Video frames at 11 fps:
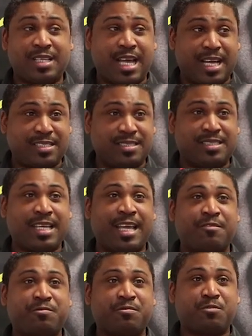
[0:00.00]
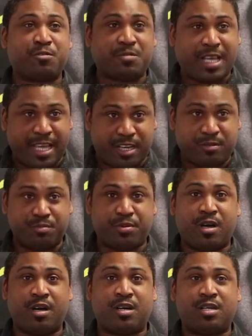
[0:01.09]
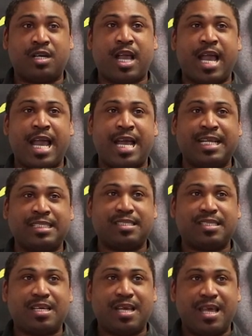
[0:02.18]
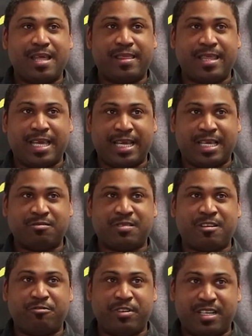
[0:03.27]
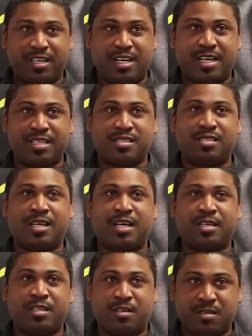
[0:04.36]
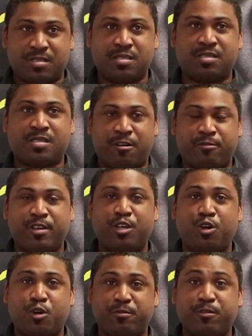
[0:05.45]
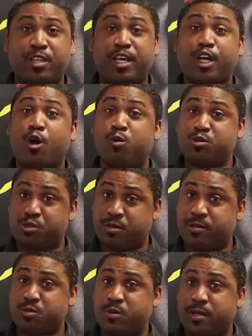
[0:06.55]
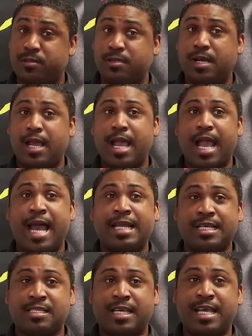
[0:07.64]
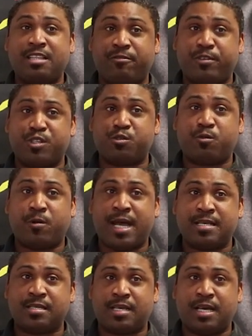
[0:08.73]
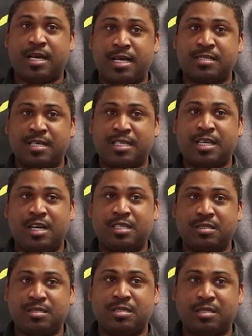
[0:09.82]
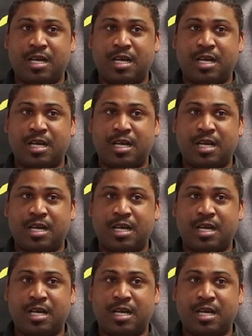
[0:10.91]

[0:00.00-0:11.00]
that they've taken part and they realize that, you know, this is something good for their culture as well. And as an individual, as a young